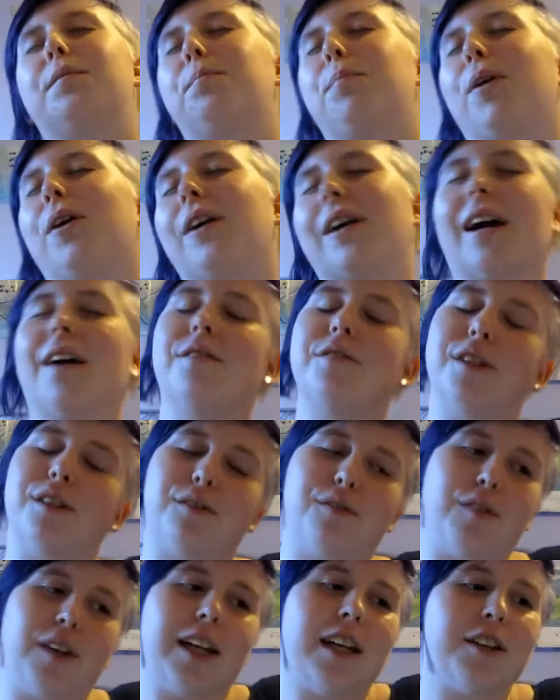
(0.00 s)
book, I've
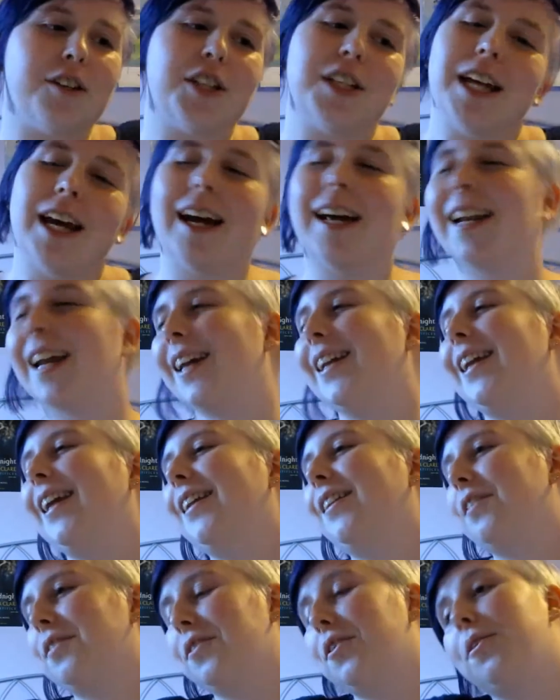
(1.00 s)
just finished it and I
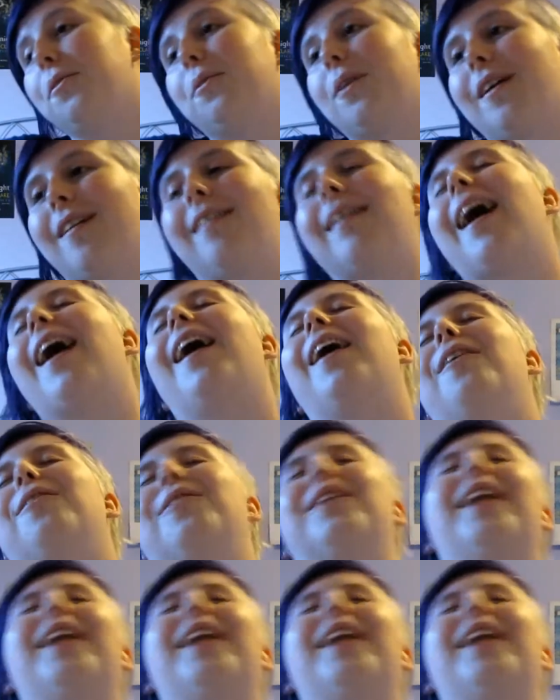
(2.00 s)
need the new one now,